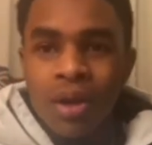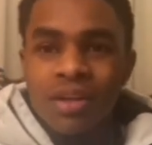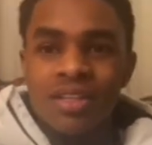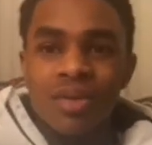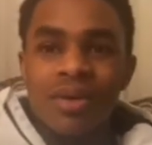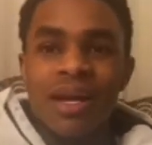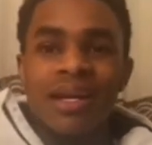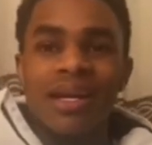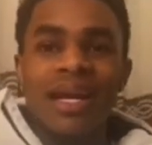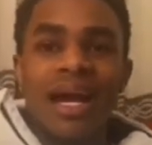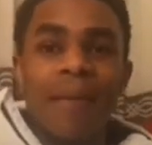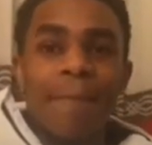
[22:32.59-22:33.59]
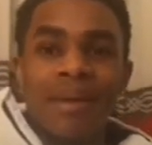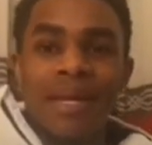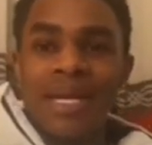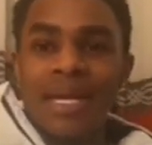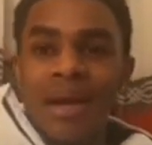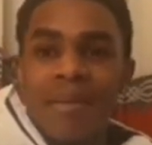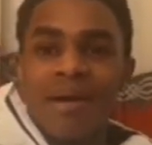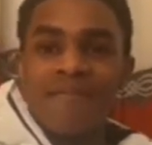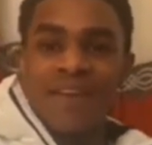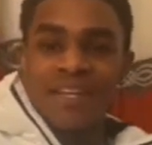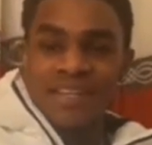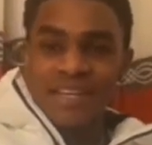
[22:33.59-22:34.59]
So like nigga, I'm bleeding out my
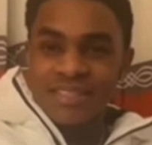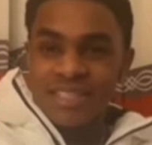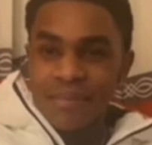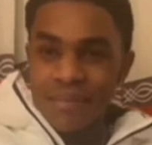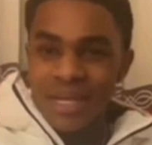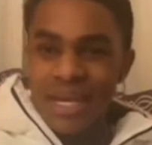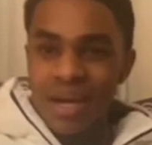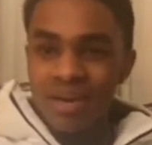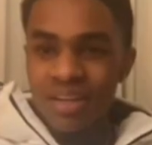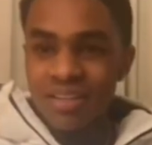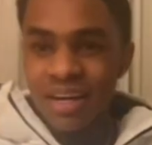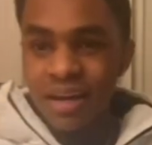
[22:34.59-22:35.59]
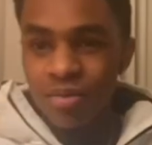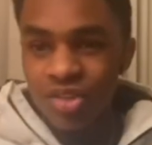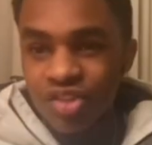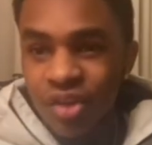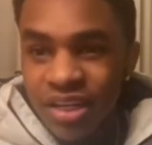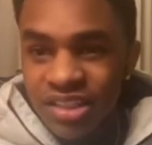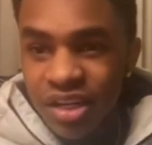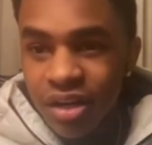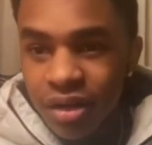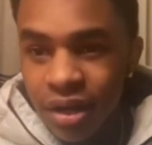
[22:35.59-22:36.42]
face. They sit me down in this like restraint chair.